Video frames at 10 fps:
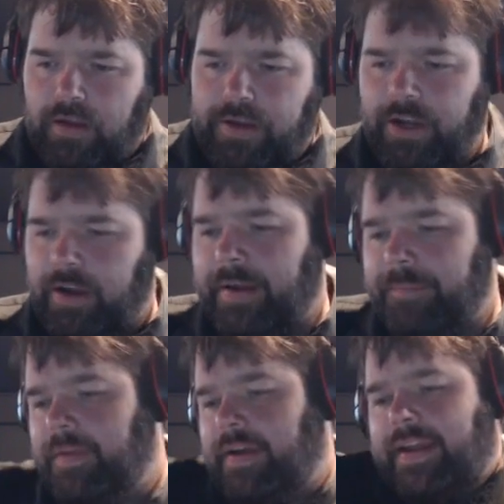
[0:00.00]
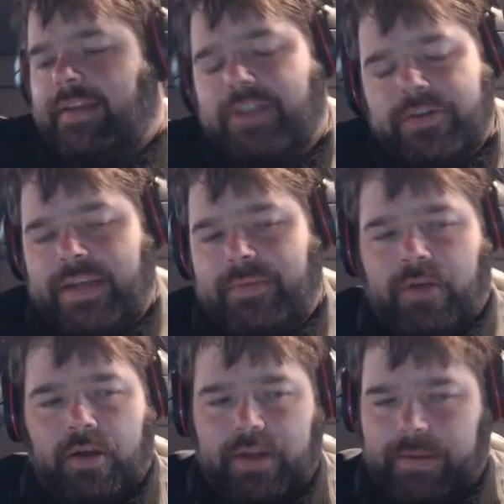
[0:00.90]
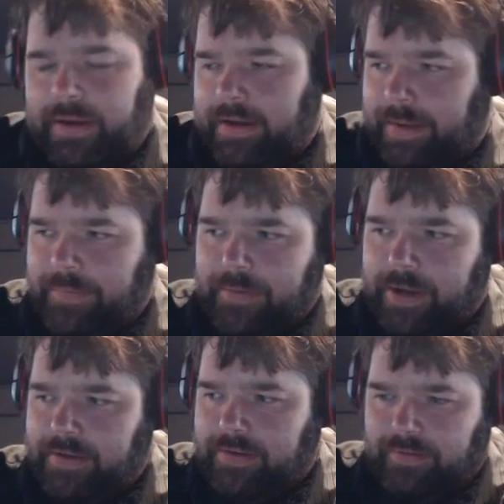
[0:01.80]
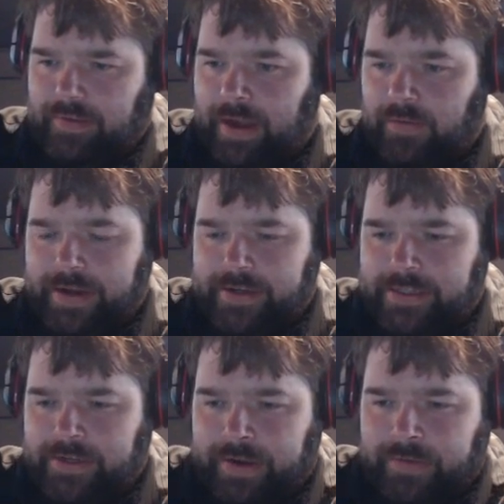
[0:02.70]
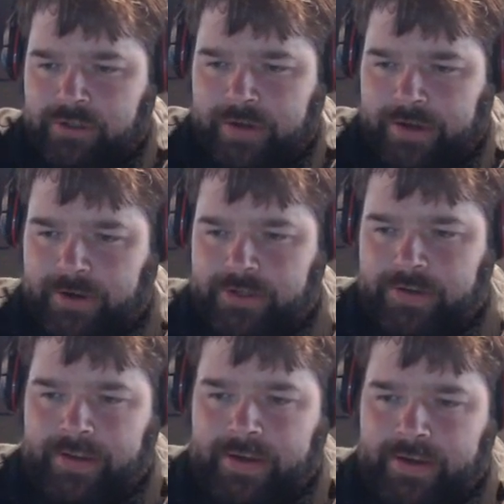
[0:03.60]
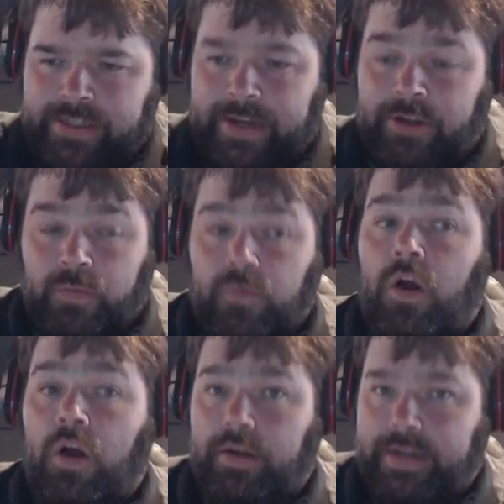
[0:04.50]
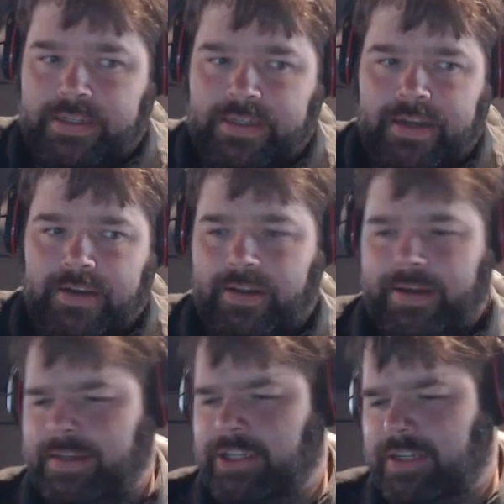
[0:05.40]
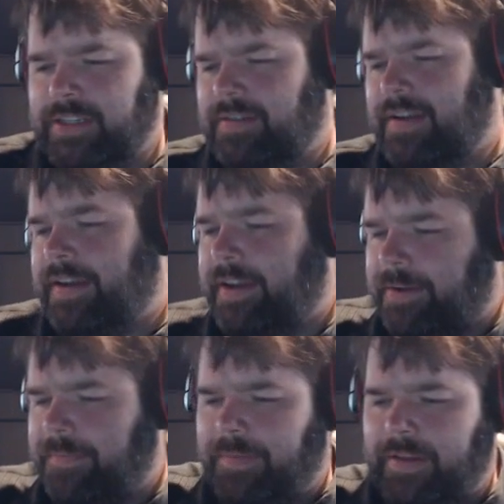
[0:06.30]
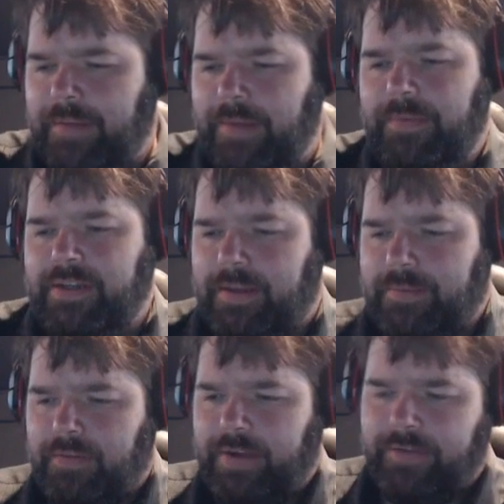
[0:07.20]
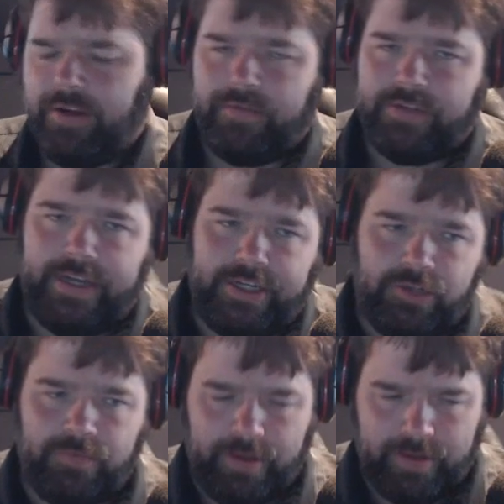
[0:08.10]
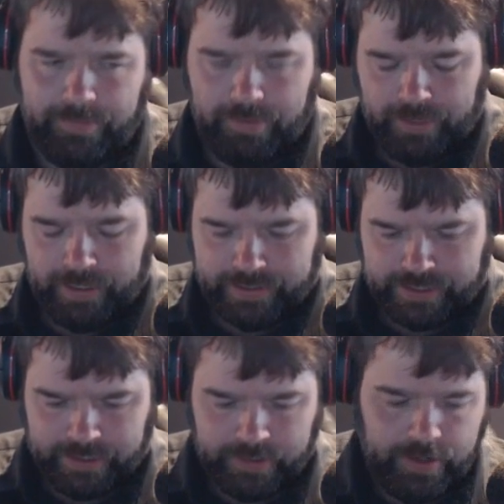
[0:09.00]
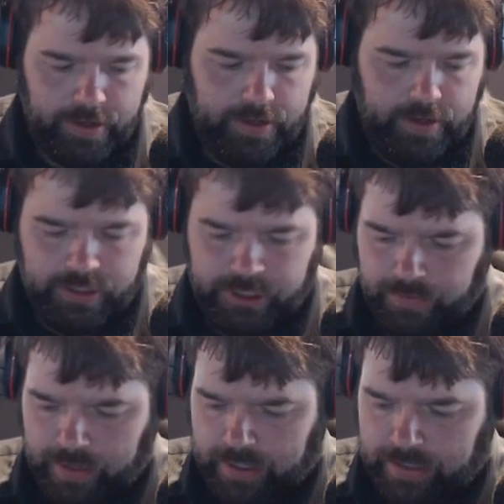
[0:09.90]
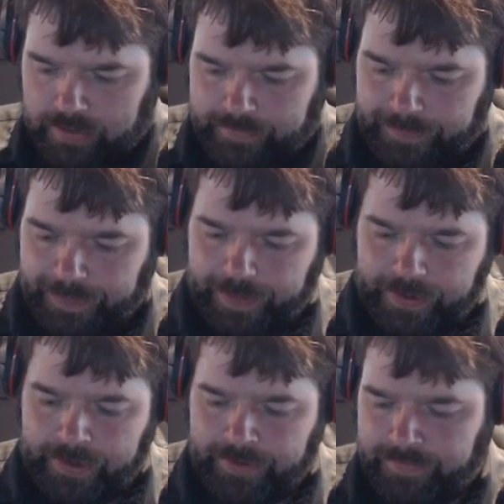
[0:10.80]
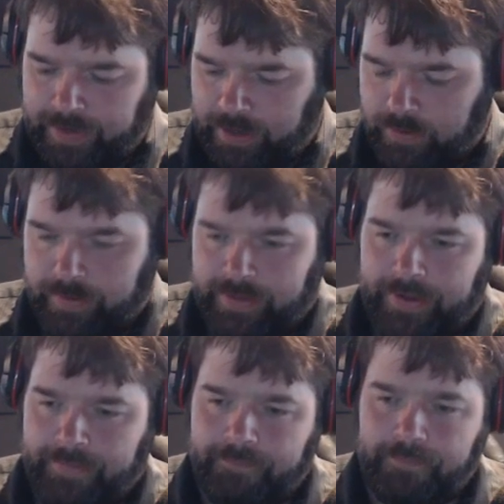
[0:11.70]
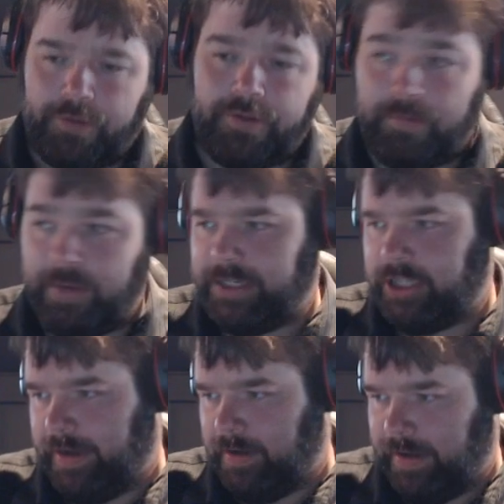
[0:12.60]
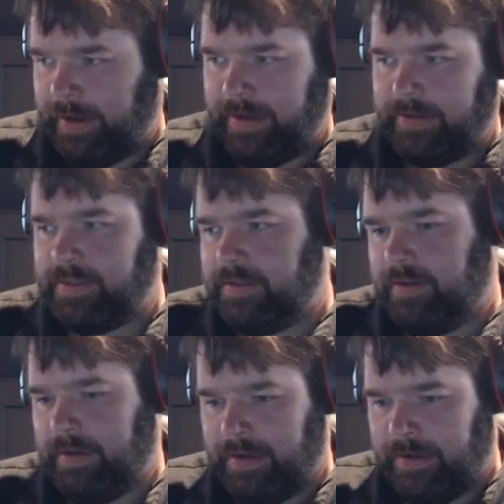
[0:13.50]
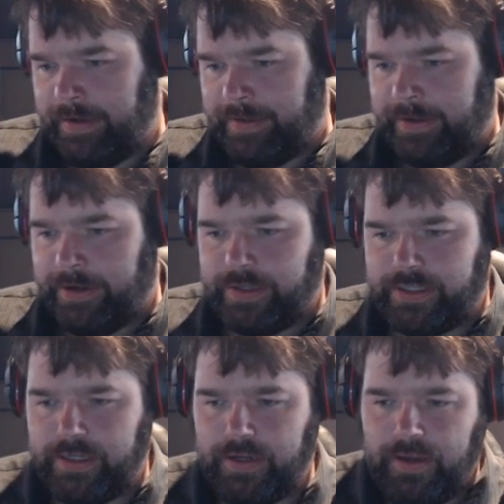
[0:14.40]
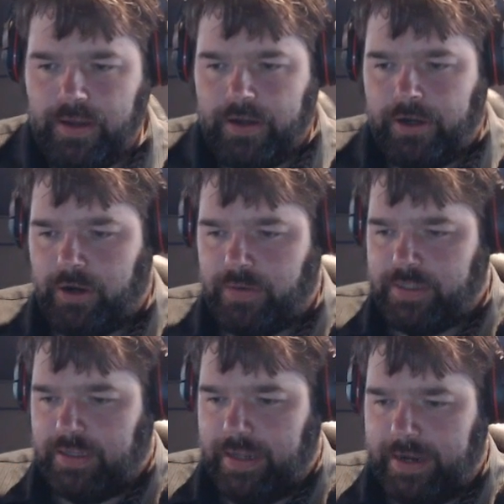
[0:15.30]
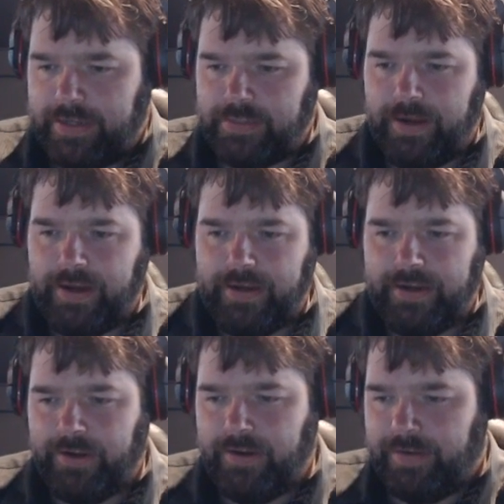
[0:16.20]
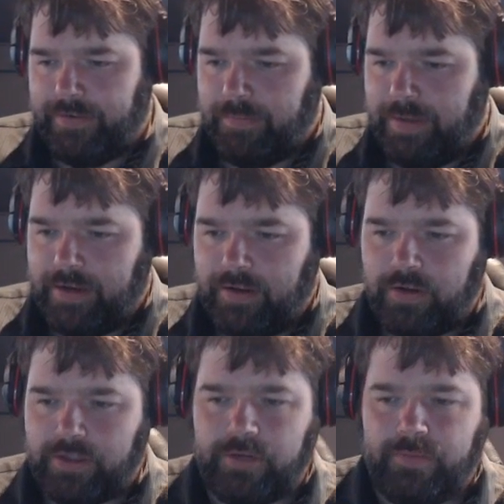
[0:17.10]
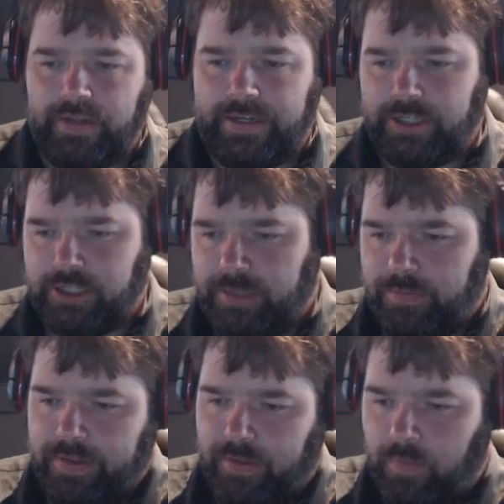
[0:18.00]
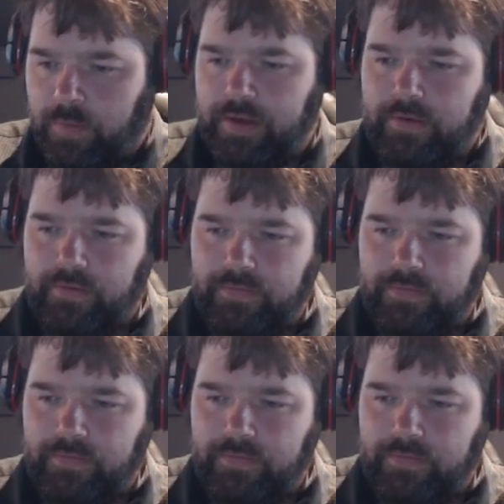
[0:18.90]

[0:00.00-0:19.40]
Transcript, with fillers: you know, I, again, don't take me wrong. I mean, I'm, I'm not outright disagreeing with Trekyards or anything or saying they're wrong necessarily. It's just, uh, you know, and that might be something we have a conversation with. I've been meaning to do um, another video with them, both on my channel and uh, on theirs. Kirk was a ladies' man and he couldn't have committed long term relationship with a woman.